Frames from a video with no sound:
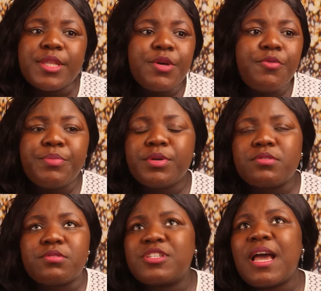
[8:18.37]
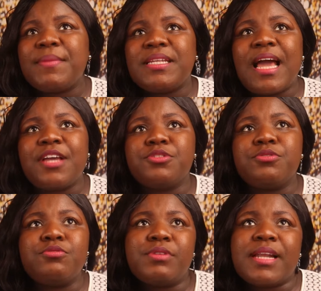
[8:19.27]
They won't be on social media, you
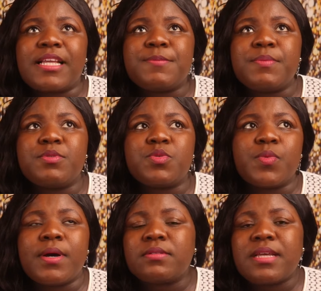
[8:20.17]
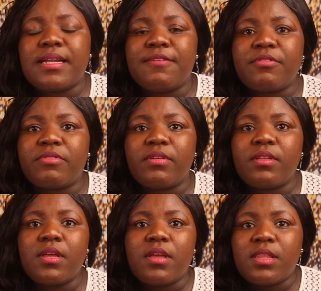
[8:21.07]
know, looking at people's wealth and
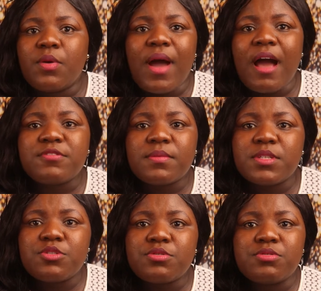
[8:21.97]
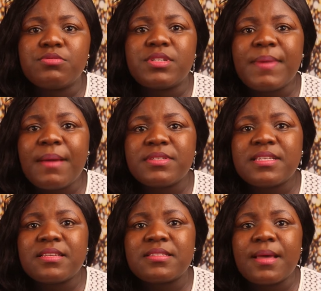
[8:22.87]
everything. They will have something to do. The Bible
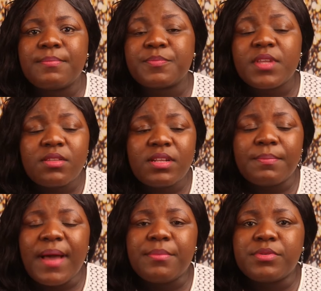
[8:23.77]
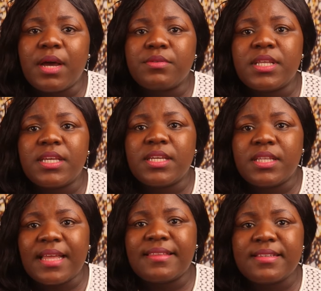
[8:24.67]
says, not the Bible now,
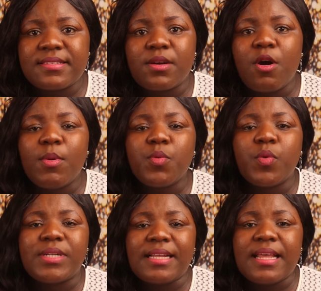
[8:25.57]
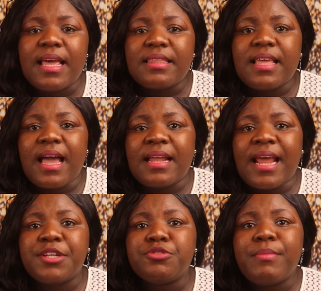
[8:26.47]
I think it's a common word that an
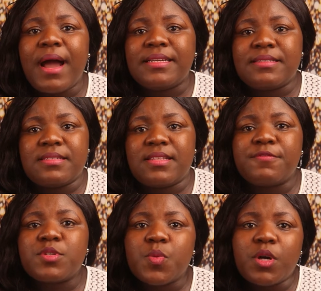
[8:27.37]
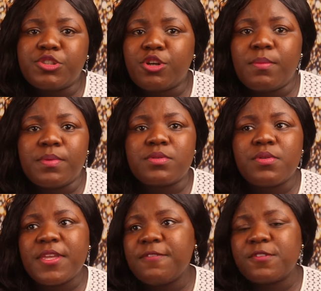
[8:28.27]
idle man is the devil's workshop.
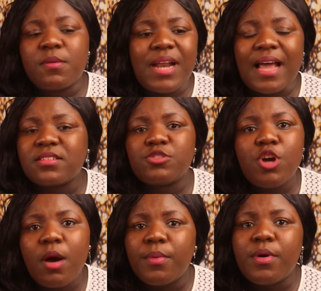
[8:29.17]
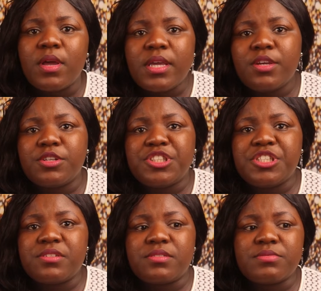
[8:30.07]
So if someone has a job he or
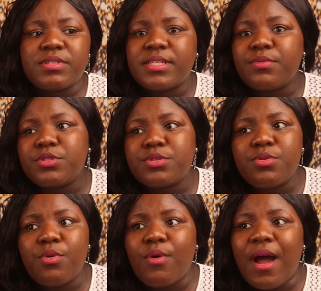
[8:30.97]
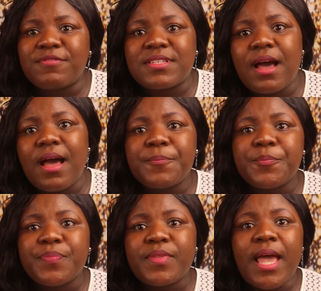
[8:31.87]
she is doing, they won't go after
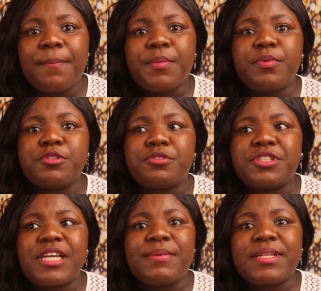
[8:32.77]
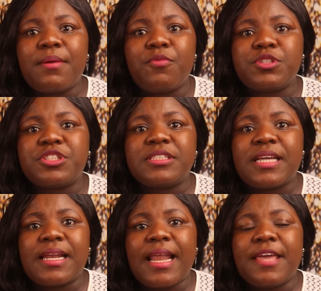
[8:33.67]
people on social media watching
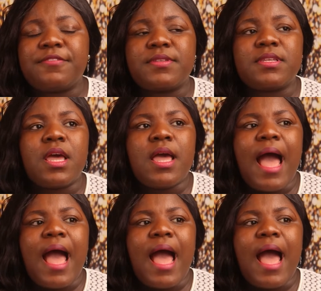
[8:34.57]
their lives.